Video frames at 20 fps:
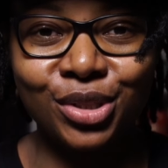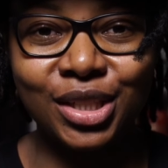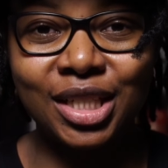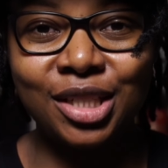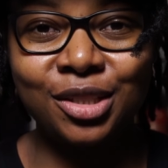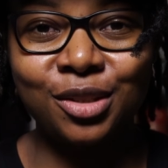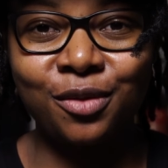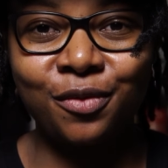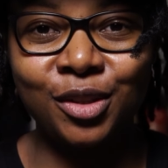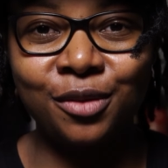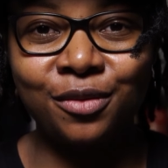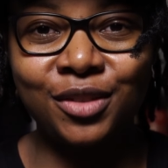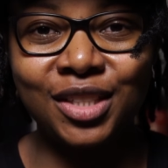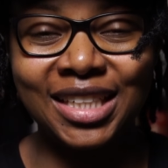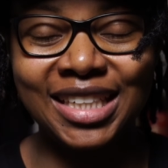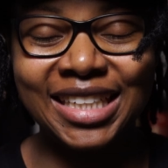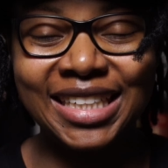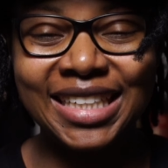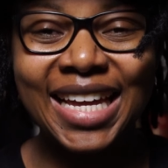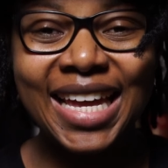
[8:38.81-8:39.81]
Hill
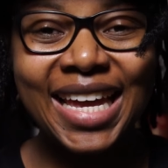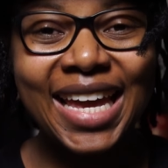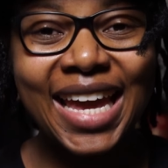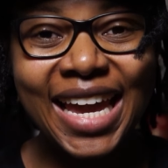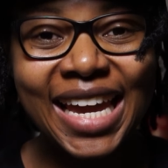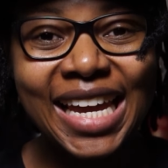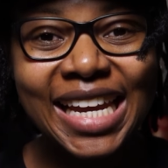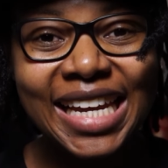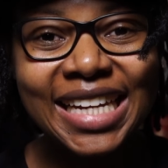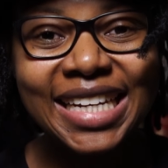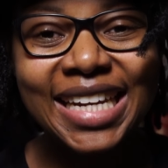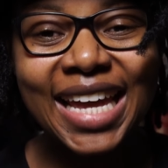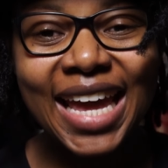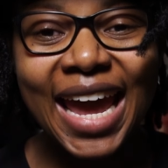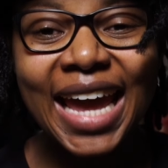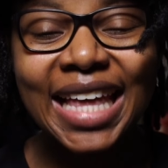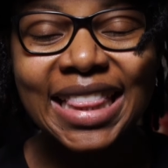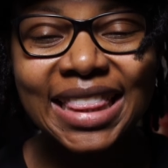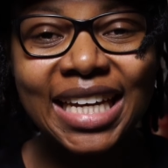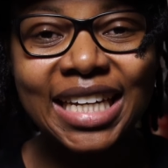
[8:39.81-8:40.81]
15, and
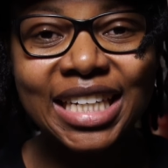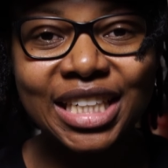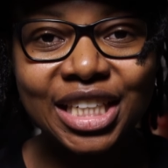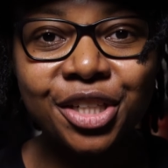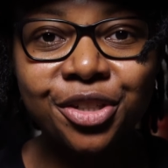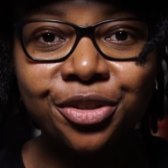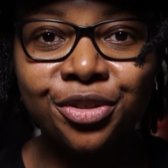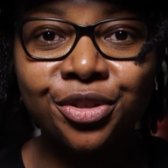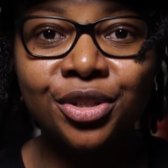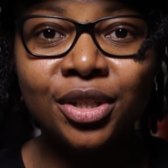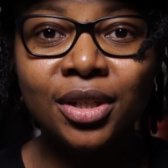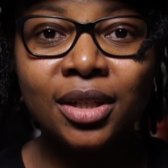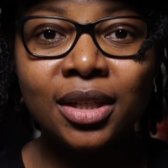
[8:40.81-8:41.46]
at that dinner,